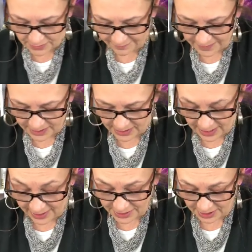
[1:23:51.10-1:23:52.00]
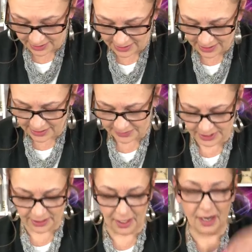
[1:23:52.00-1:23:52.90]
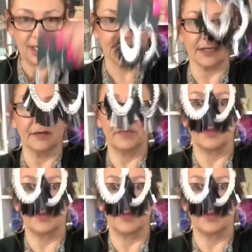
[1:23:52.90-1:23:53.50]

are funky. Actually, these would look awesome